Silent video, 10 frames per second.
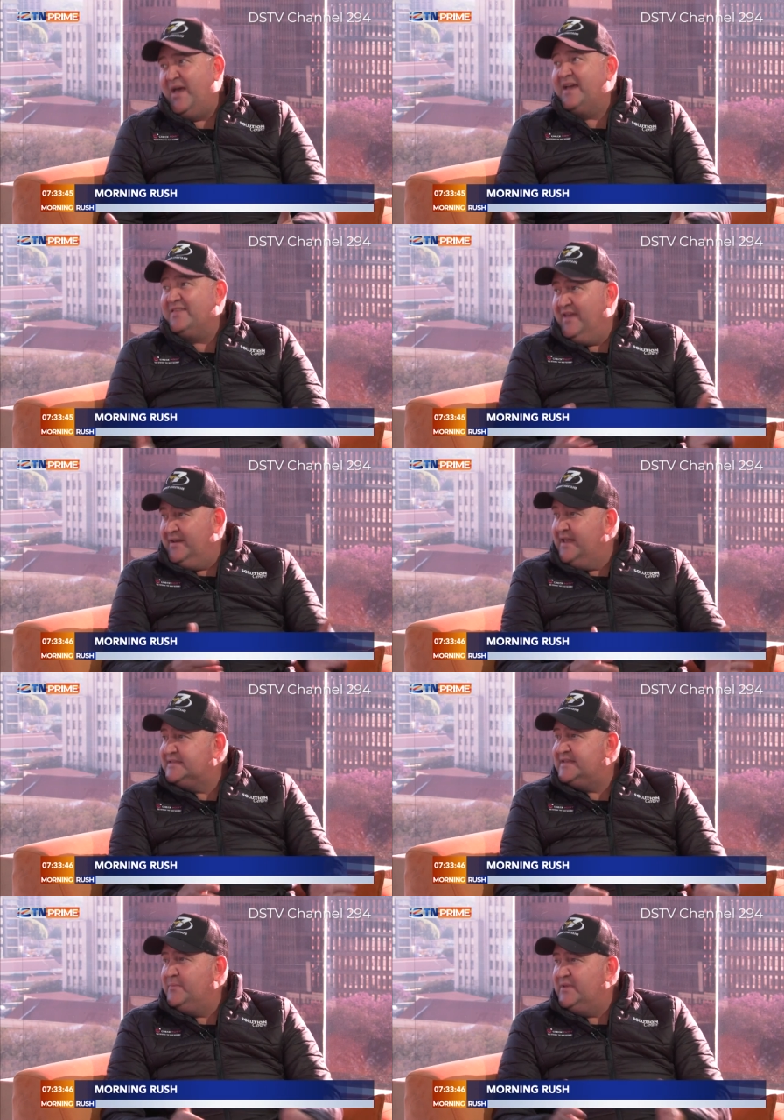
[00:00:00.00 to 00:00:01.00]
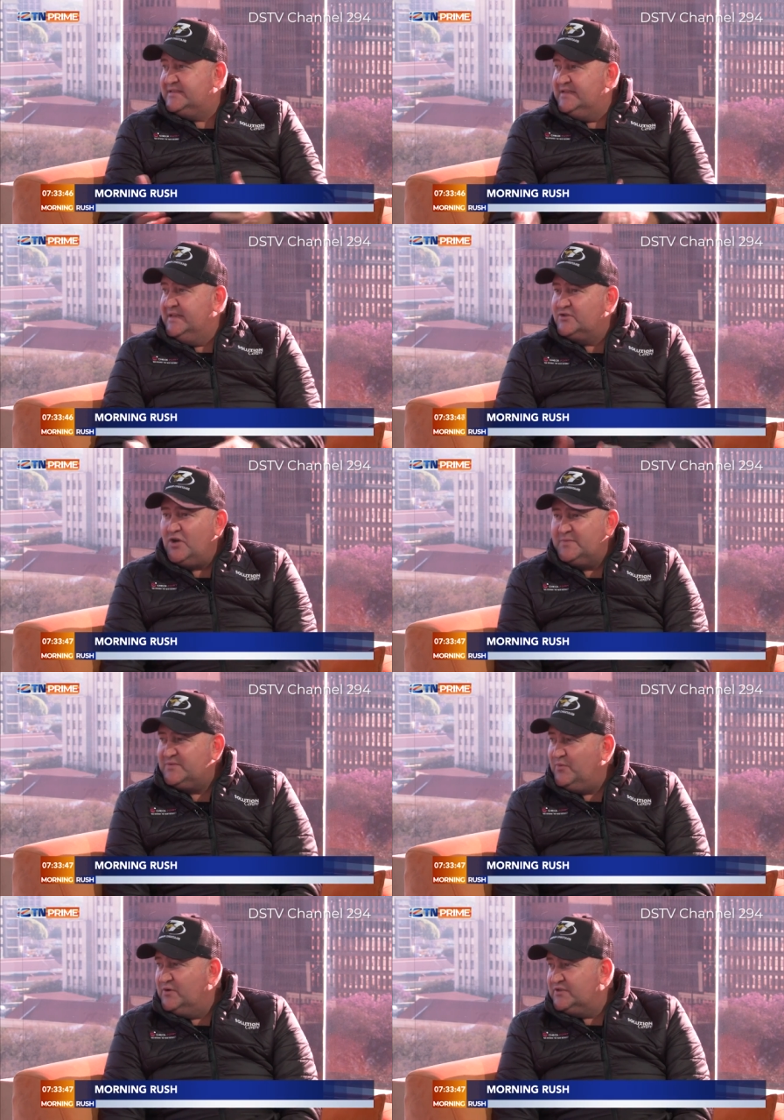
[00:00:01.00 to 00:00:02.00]
back then SABC, Top
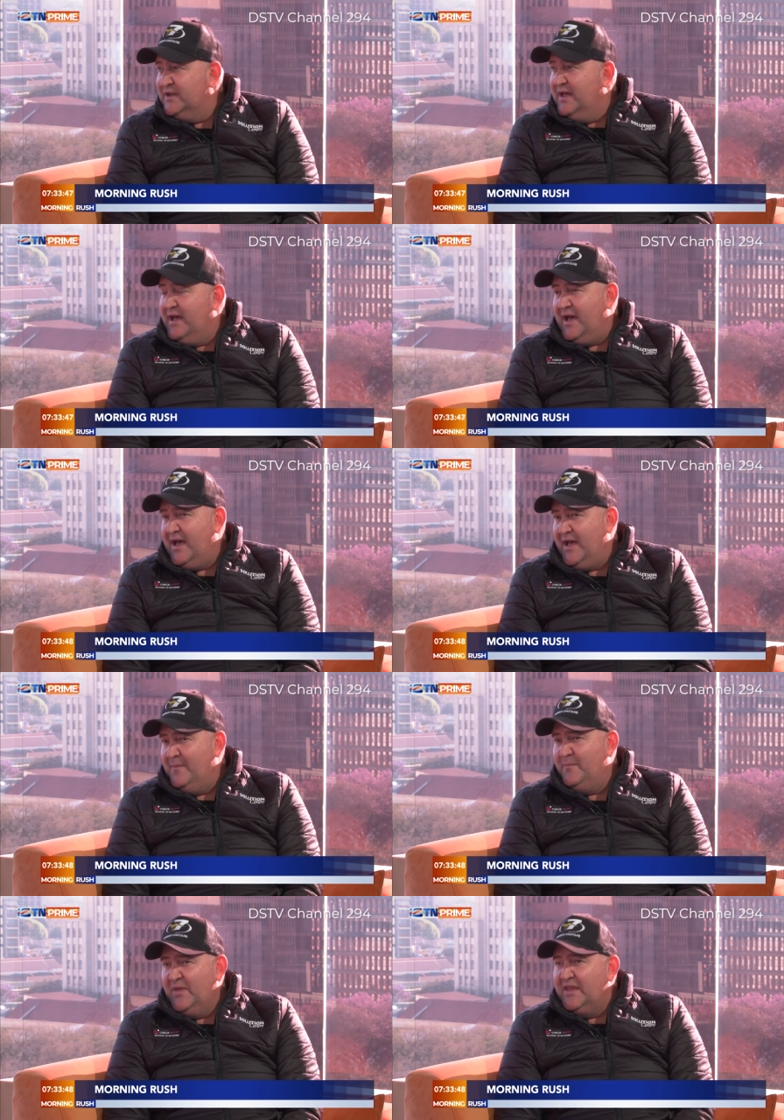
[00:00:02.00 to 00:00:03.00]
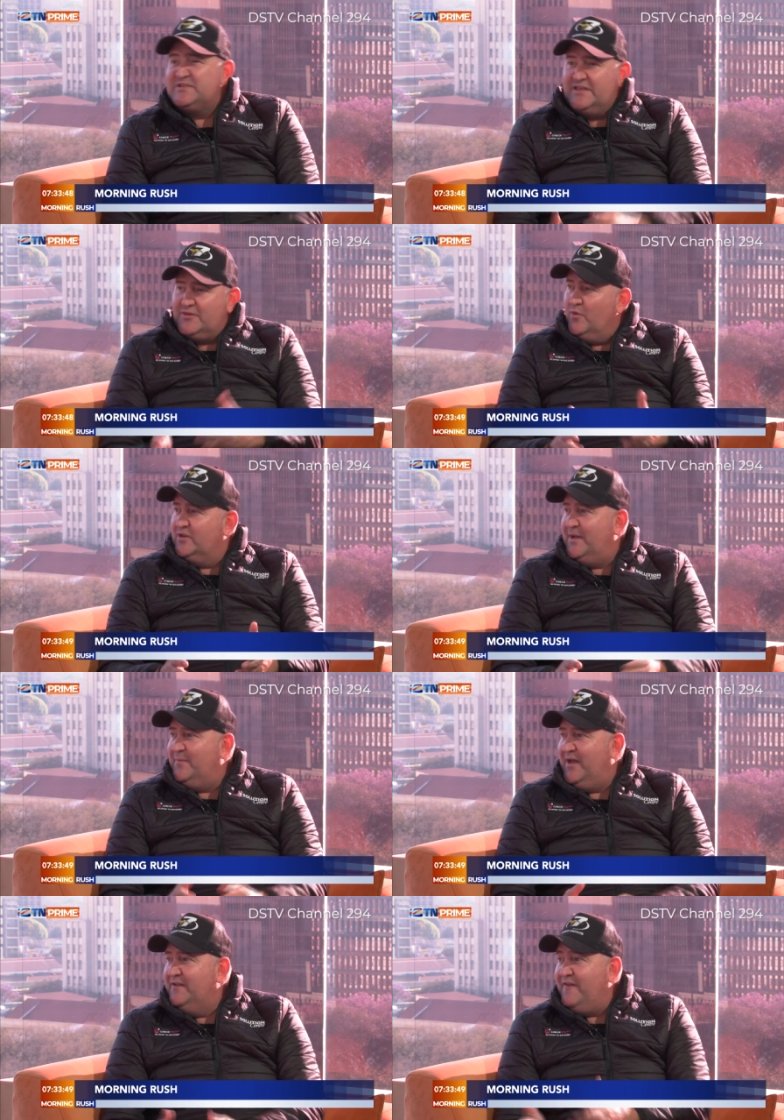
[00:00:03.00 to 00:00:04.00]
Sport, um, he was at the World Cup
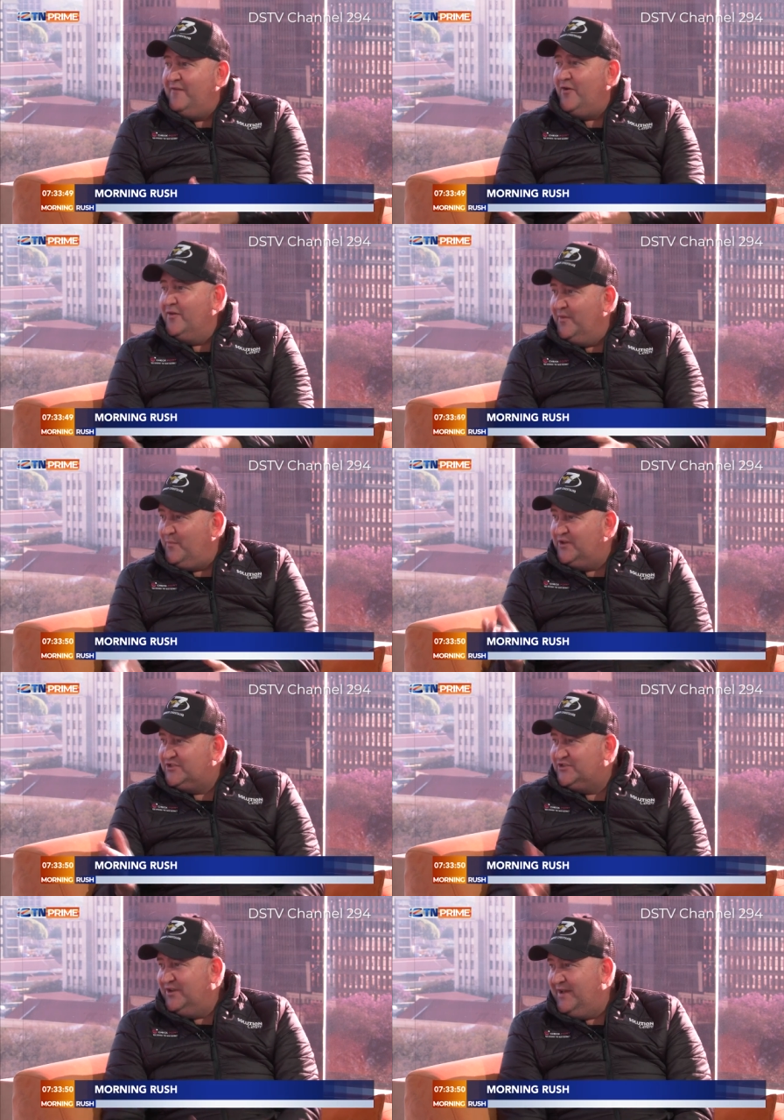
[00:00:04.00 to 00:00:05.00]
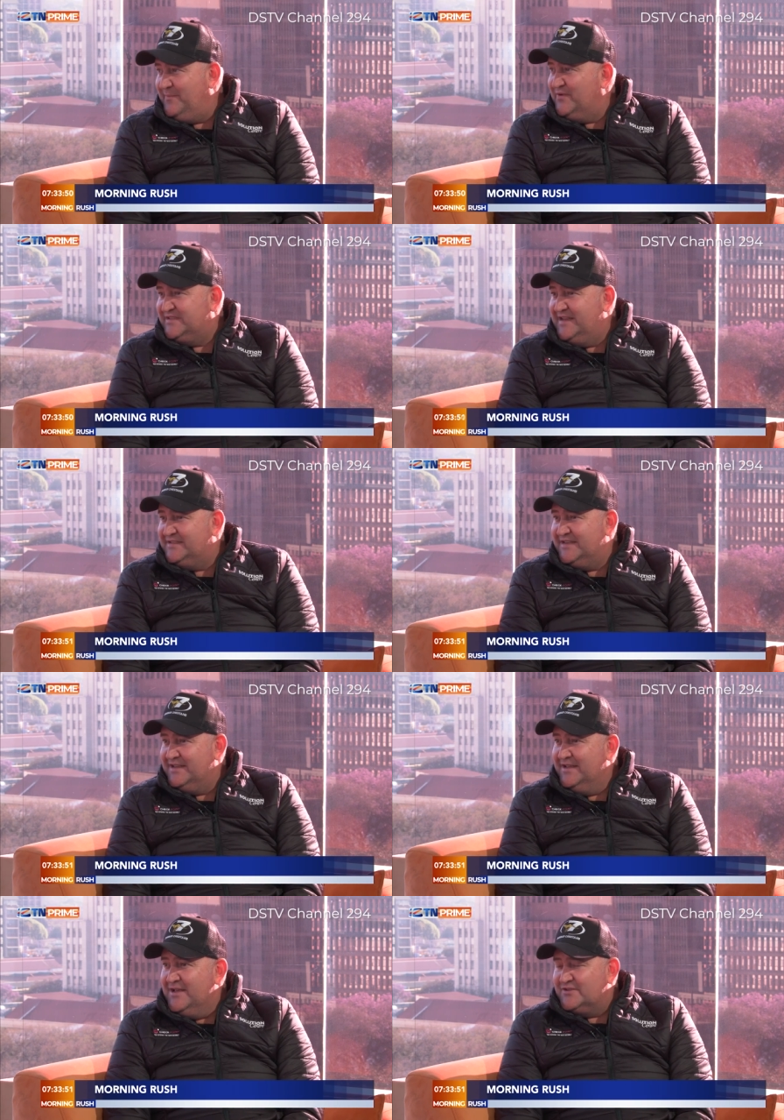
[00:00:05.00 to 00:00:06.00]
95 on the pitch uh, presenting.